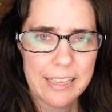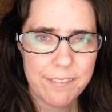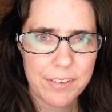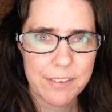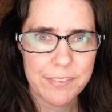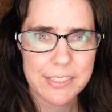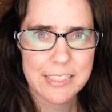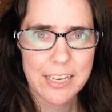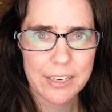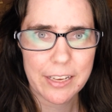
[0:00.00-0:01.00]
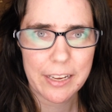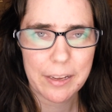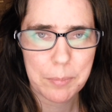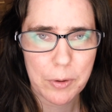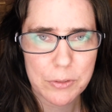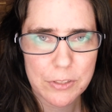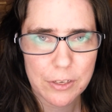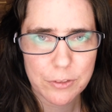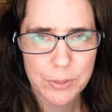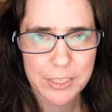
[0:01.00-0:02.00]
even if it's not a
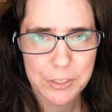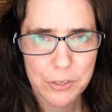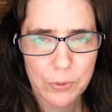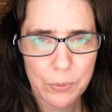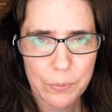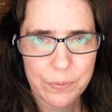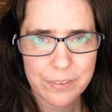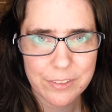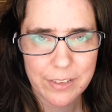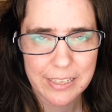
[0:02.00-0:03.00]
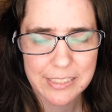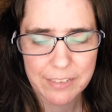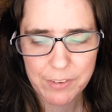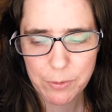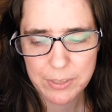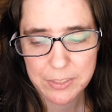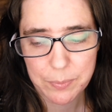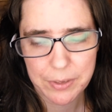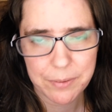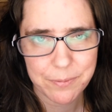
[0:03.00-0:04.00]
most traditional Thanksgiving
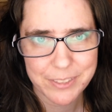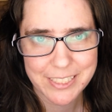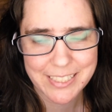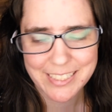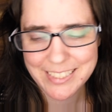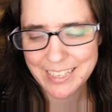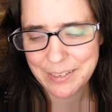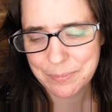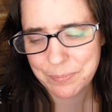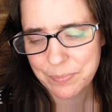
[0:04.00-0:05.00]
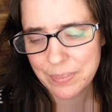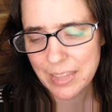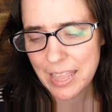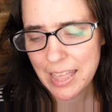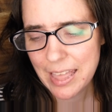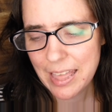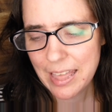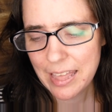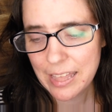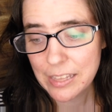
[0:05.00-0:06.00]
recipe, which you did say.
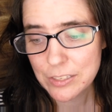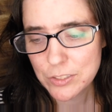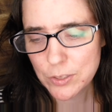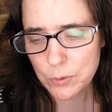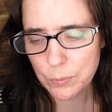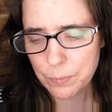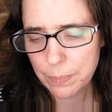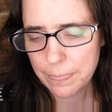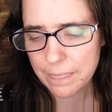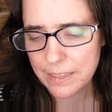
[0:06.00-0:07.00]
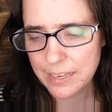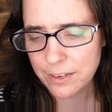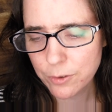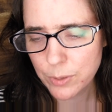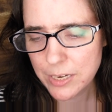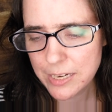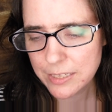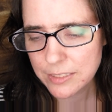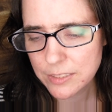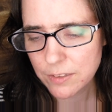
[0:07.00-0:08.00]
So, the
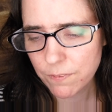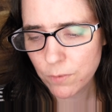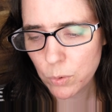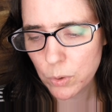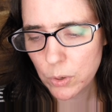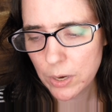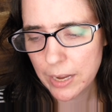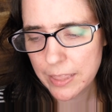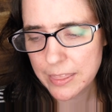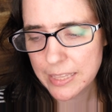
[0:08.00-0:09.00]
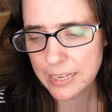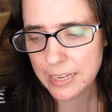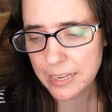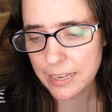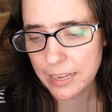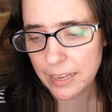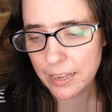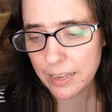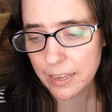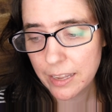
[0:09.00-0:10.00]
ingredients for the
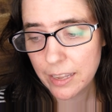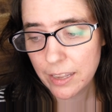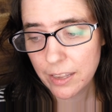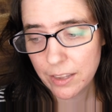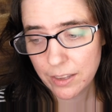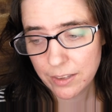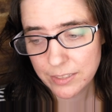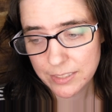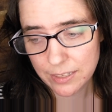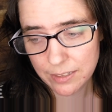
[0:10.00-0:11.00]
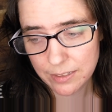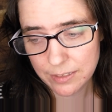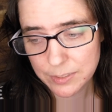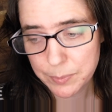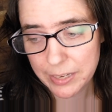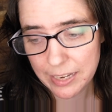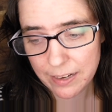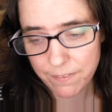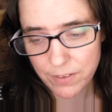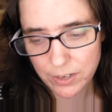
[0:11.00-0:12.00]

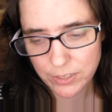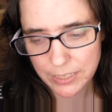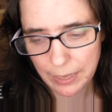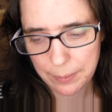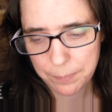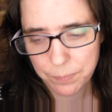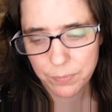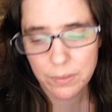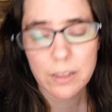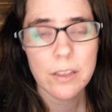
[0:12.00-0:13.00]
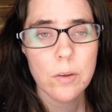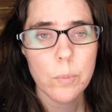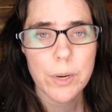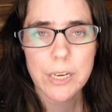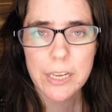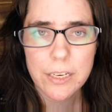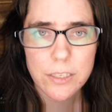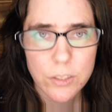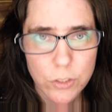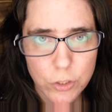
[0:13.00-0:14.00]
spaghetti verde, we
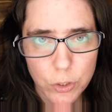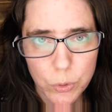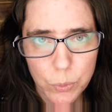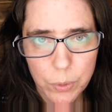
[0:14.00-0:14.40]
need 2